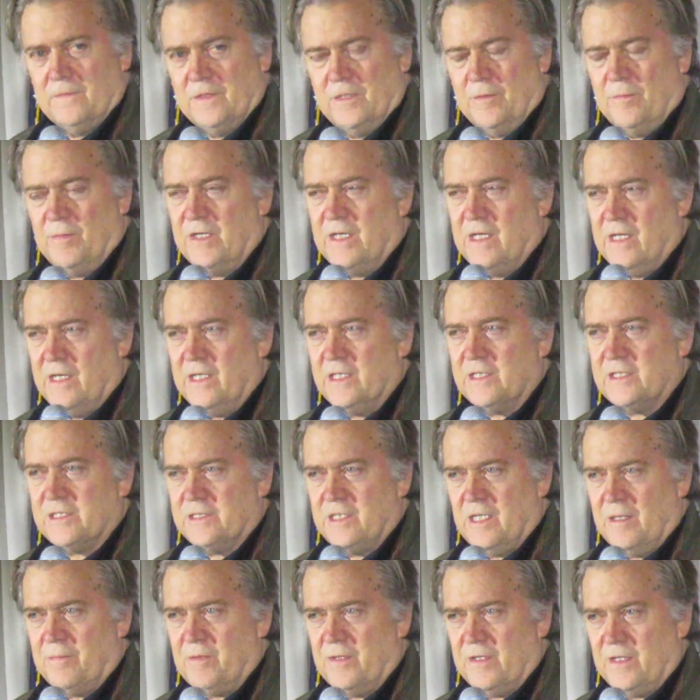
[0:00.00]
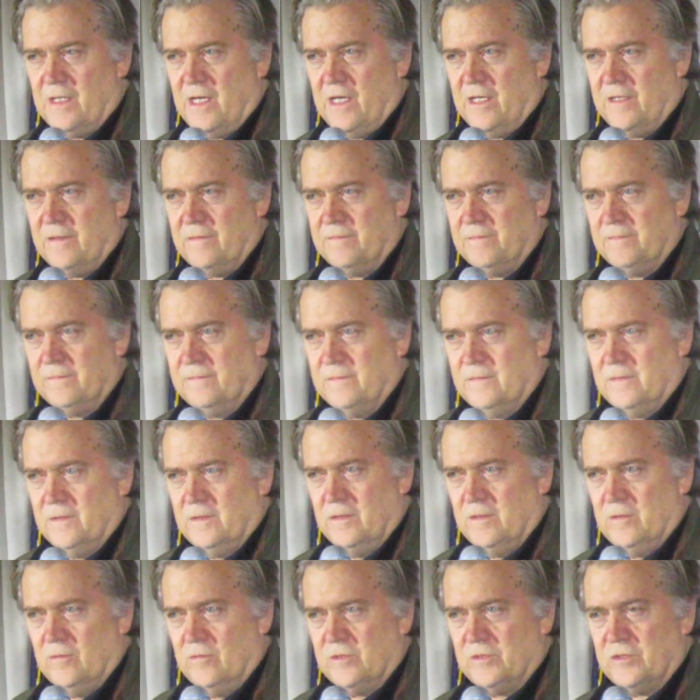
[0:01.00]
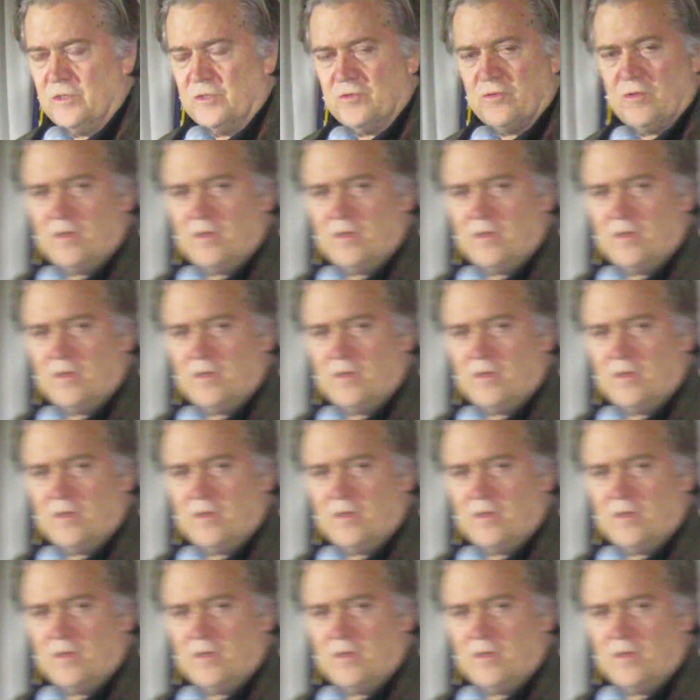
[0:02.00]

The beginning step of that was the